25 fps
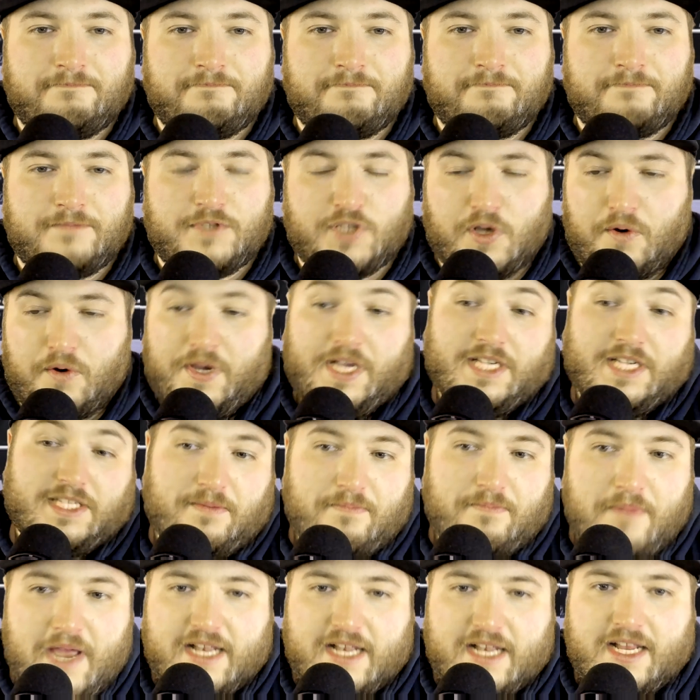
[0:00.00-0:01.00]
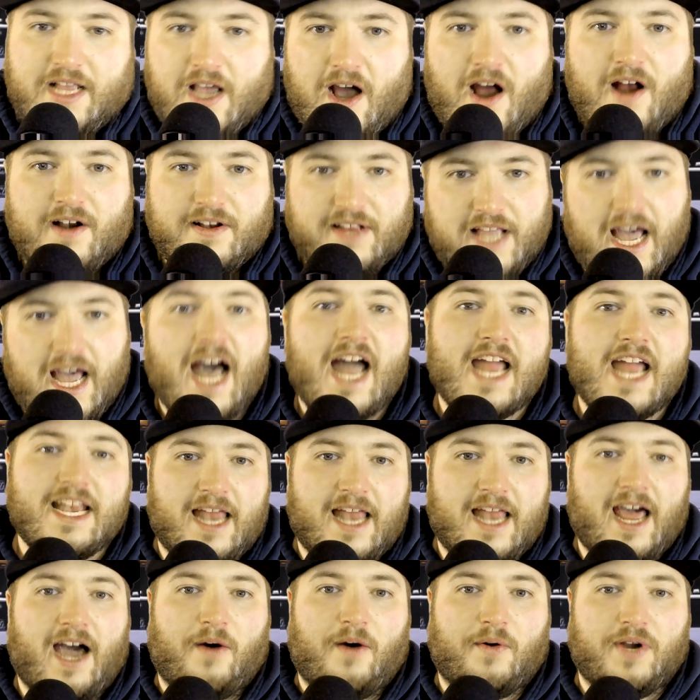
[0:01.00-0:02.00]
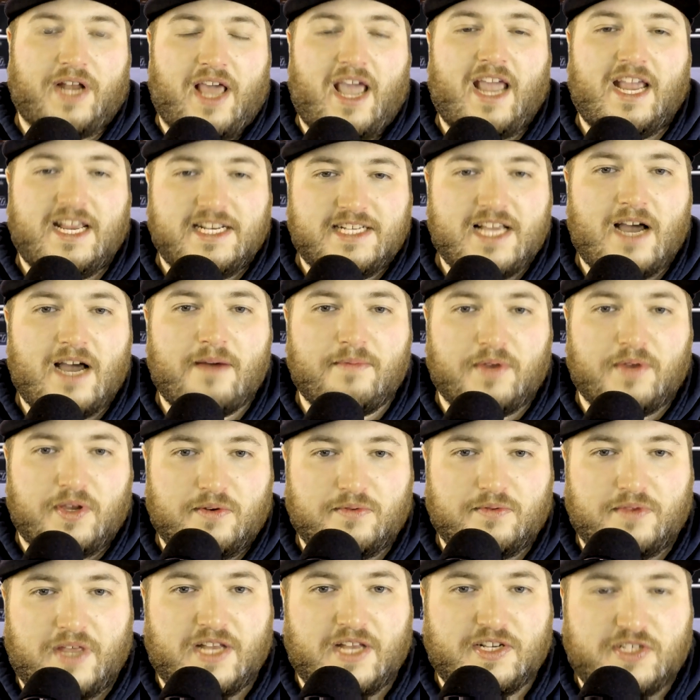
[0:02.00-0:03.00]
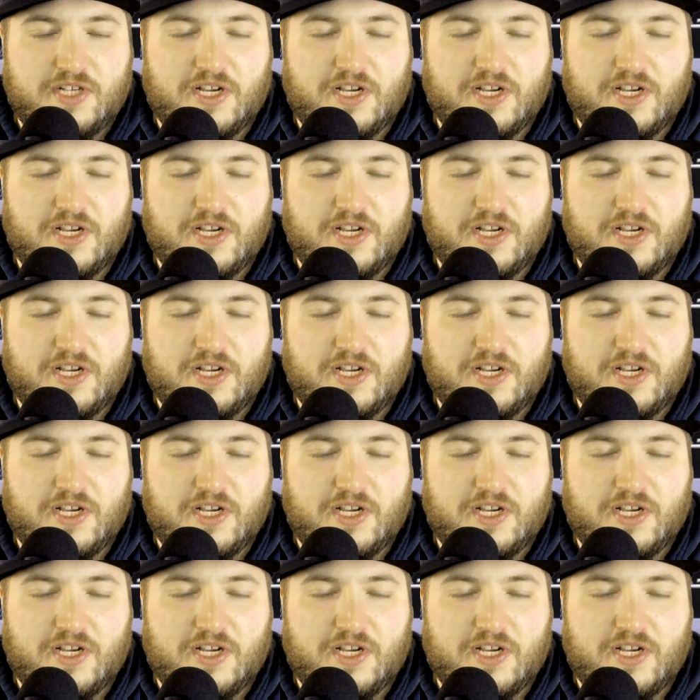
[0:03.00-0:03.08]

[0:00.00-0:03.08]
So he's a mid-card guy now in AEW.